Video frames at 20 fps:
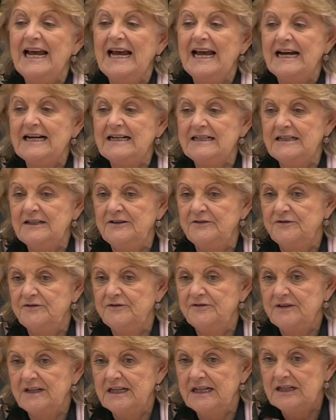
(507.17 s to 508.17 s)

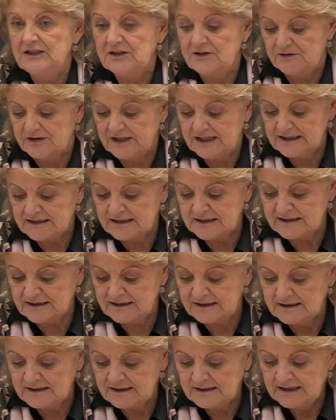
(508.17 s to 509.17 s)
active
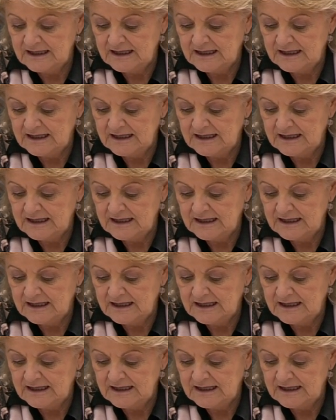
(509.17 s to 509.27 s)
interest